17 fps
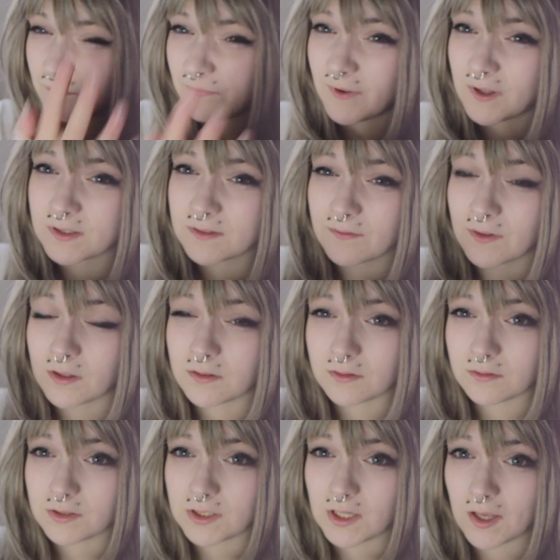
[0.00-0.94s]
first of all,
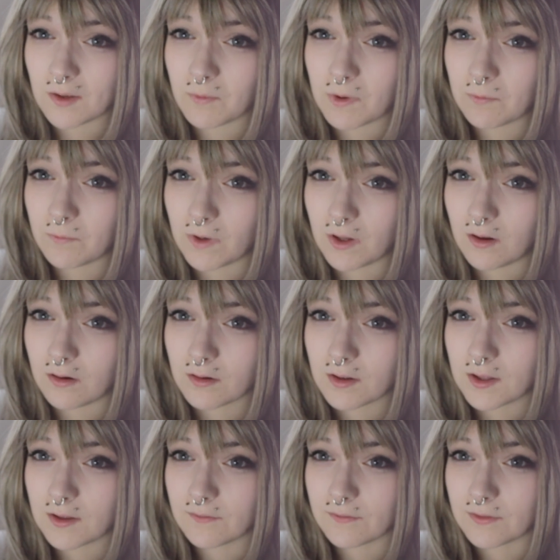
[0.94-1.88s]
do check my
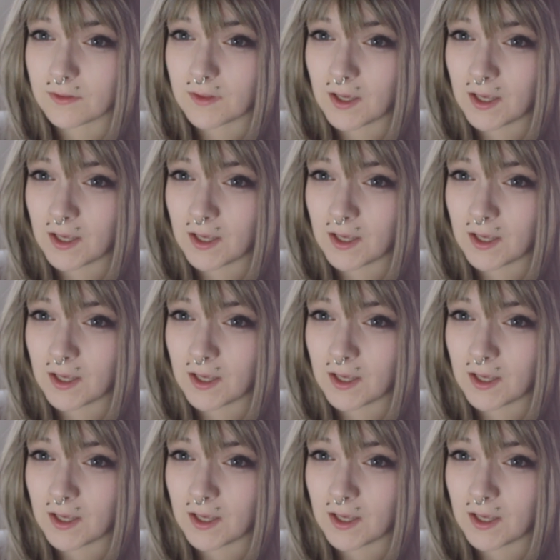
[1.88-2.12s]
blog if